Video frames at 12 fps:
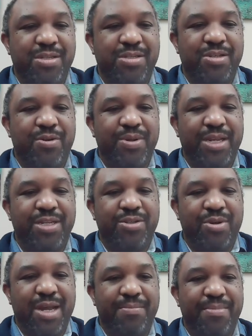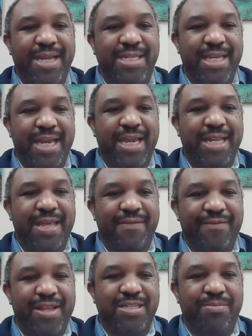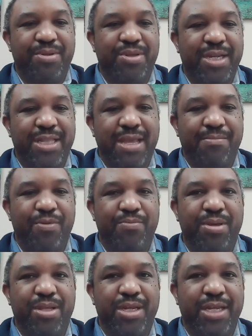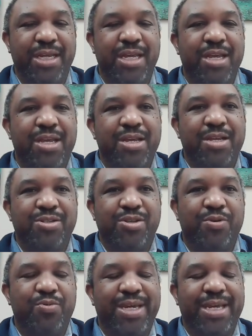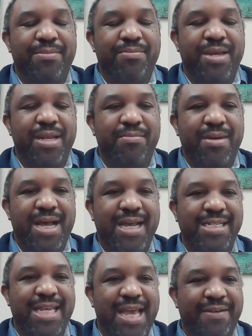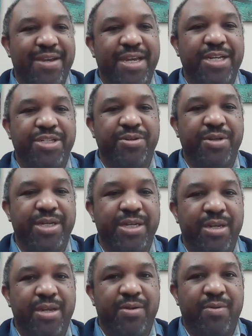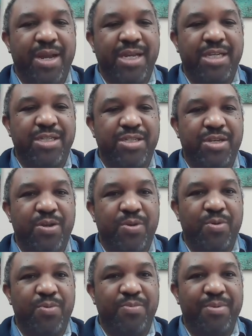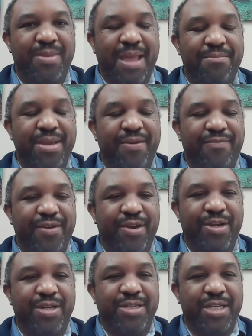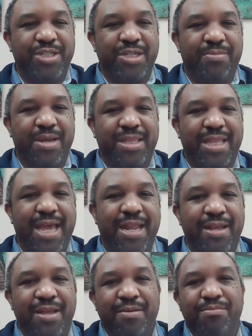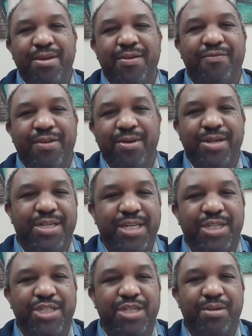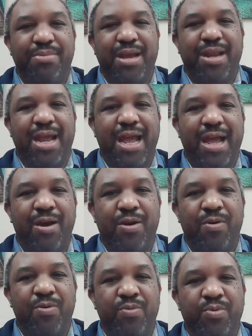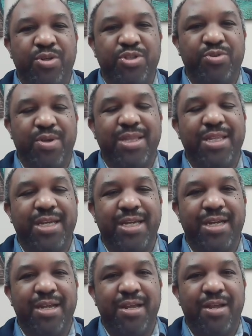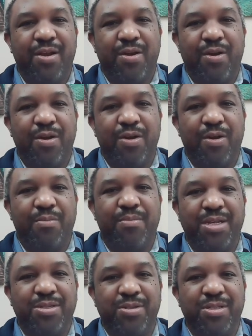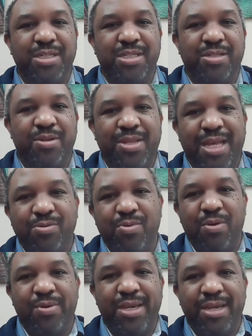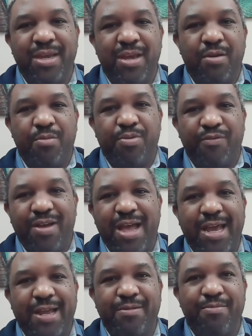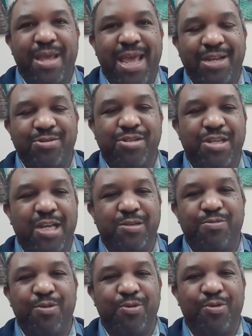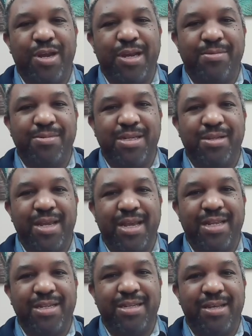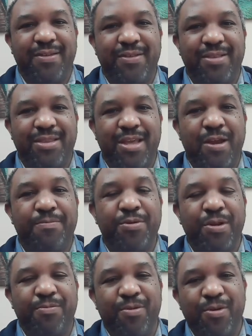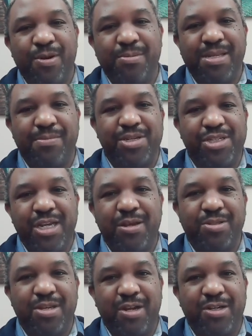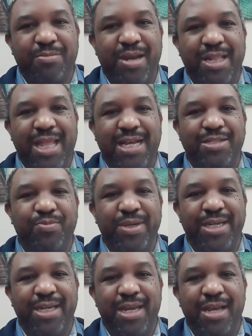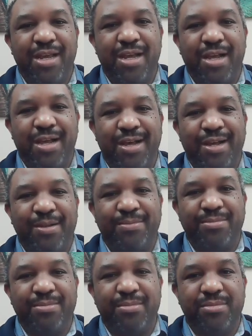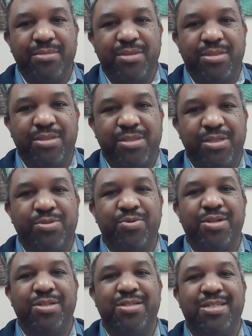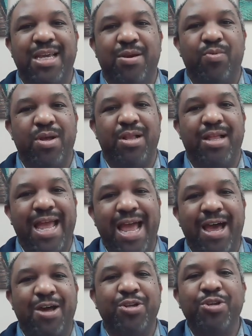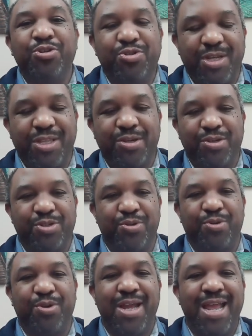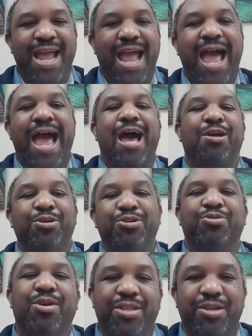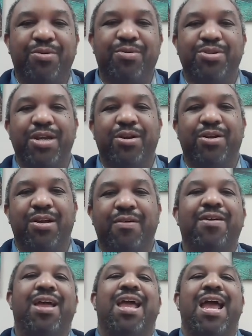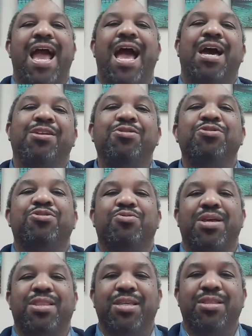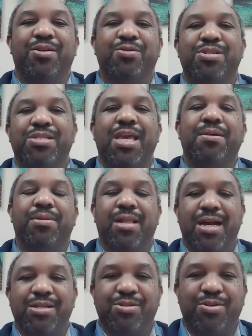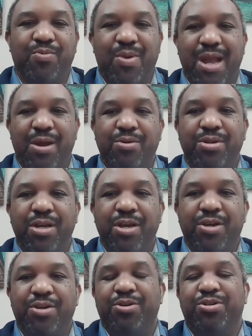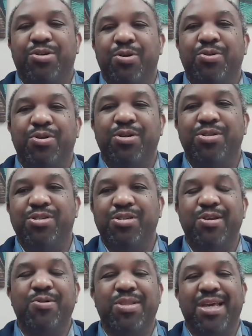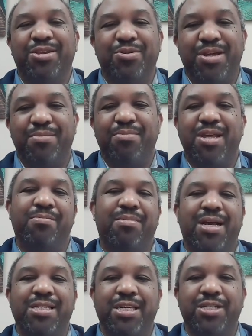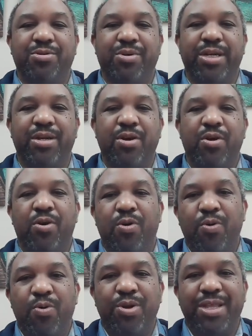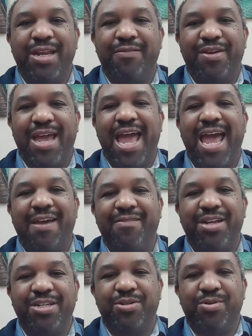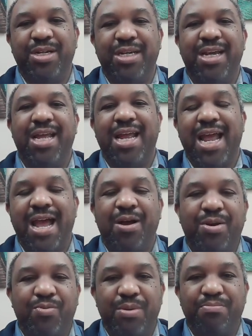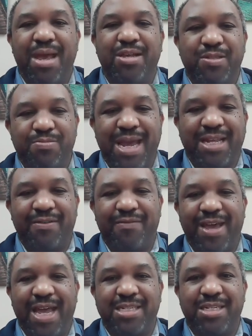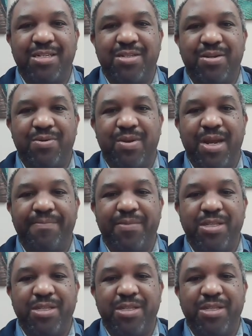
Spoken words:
And so we need to try to maintain that flexibility and that mobility so that we can minimize having injury, right? And so being very diligent about that, being very diligent about how we're strengthening our muscles. And so that's why we provide exercise programs and therapeutic programs that Michelle talked about last week, to sort of say, well, how do you strengthen your shoulder? How do you strengthen your rotator cuff? How do you strengthen those stabilizers around your shoulders so that you can minimize injury, or that if you have an injury, how can we bounce back the fastest, right?